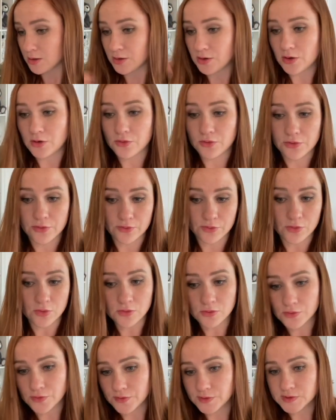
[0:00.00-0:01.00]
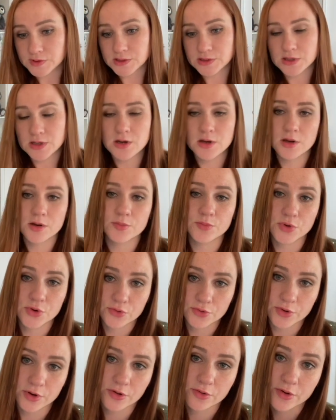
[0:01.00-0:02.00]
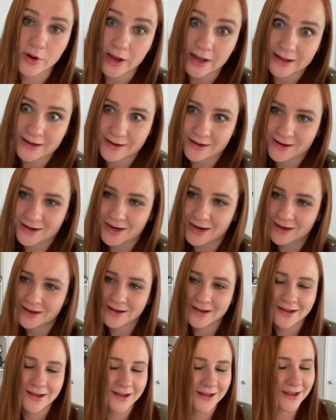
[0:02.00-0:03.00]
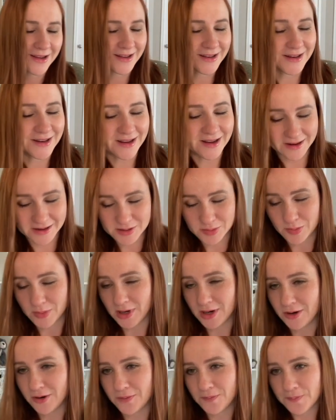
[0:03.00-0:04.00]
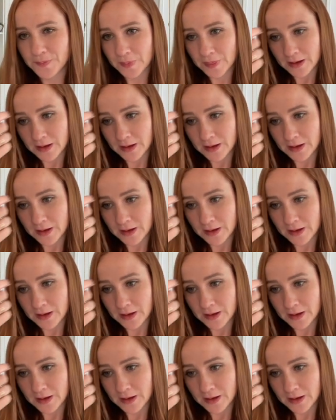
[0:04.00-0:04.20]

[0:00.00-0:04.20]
go through all this bureaucratic nightmare.